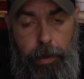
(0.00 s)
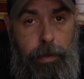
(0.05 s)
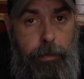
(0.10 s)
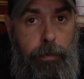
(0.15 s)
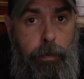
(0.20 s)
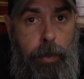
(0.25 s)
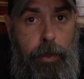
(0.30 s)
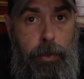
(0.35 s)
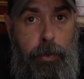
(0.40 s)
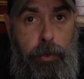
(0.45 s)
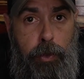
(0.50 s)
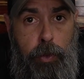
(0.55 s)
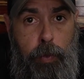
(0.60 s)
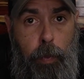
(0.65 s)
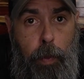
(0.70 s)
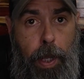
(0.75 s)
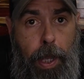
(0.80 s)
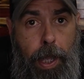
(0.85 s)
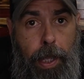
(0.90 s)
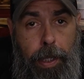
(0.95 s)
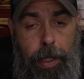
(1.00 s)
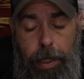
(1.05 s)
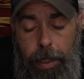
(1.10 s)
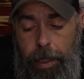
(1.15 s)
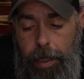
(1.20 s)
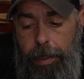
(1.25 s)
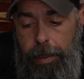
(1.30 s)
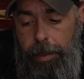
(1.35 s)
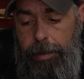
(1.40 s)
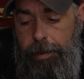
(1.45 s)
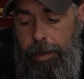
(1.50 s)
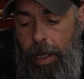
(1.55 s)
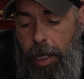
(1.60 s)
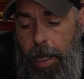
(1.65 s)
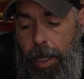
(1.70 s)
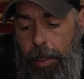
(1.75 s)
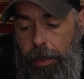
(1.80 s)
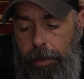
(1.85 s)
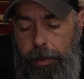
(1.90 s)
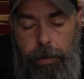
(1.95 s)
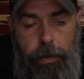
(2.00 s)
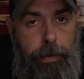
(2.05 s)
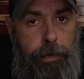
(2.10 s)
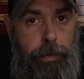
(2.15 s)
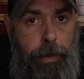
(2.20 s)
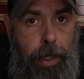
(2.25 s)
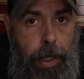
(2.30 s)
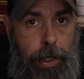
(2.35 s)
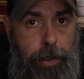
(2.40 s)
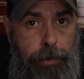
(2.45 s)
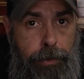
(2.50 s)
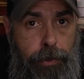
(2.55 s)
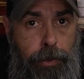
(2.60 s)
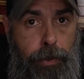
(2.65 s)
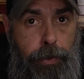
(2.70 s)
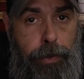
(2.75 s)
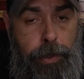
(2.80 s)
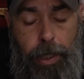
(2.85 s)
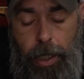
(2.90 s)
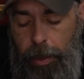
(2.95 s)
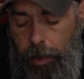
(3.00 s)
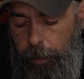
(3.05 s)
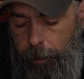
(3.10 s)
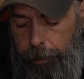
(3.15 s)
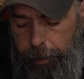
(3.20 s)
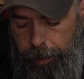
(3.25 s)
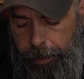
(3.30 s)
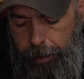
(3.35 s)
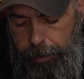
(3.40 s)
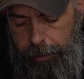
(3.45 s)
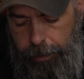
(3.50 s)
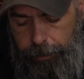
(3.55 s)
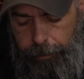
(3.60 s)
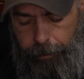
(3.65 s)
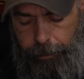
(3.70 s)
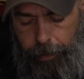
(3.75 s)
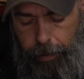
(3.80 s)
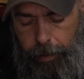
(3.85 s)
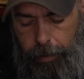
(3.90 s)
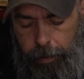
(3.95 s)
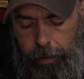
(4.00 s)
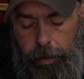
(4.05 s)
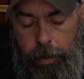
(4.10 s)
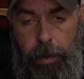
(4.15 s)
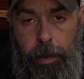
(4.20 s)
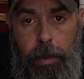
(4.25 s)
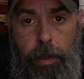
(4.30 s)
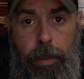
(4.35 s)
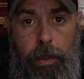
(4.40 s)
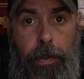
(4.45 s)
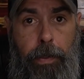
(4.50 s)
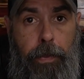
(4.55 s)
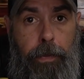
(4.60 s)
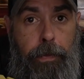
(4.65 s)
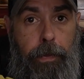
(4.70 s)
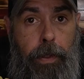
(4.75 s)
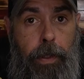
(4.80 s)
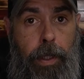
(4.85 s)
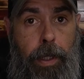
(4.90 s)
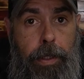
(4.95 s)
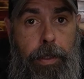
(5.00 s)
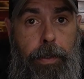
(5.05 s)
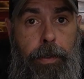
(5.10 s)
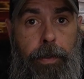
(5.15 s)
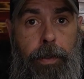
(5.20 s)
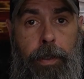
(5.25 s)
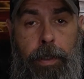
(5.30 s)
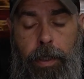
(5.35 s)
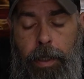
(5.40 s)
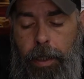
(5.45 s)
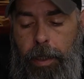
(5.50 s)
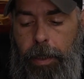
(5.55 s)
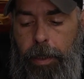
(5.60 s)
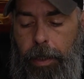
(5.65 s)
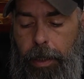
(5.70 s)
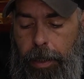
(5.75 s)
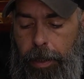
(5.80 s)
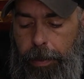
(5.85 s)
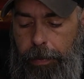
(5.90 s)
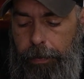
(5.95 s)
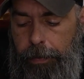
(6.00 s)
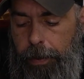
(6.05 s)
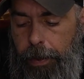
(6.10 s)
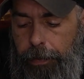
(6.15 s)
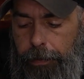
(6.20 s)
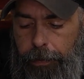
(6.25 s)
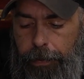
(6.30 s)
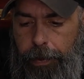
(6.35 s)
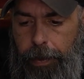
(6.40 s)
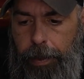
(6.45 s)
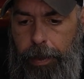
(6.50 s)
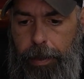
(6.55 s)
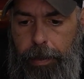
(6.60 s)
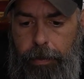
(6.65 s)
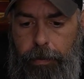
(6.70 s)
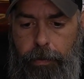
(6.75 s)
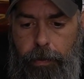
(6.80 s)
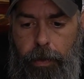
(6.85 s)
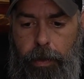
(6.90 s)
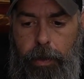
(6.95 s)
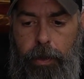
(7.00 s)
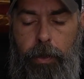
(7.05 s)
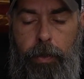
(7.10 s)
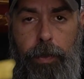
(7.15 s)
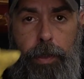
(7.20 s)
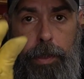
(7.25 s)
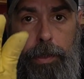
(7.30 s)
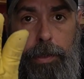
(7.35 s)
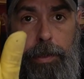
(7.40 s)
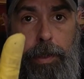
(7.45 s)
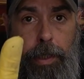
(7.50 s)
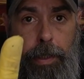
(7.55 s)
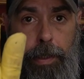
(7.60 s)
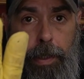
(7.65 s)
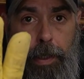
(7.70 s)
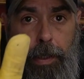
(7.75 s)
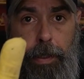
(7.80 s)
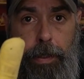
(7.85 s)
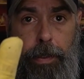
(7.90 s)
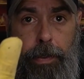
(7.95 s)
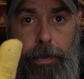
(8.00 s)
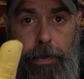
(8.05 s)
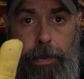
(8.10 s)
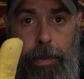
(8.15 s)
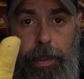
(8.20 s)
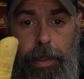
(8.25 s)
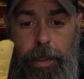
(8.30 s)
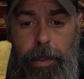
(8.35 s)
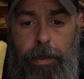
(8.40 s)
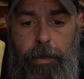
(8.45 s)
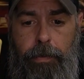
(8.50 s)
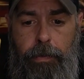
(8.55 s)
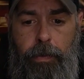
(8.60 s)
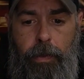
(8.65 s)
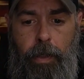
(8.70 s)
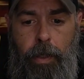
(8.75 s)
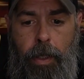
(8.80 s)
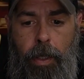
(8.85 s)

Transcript: when you sweat and it gets hot, your hands turn yellow because of the liner. The other thing is, you can see that these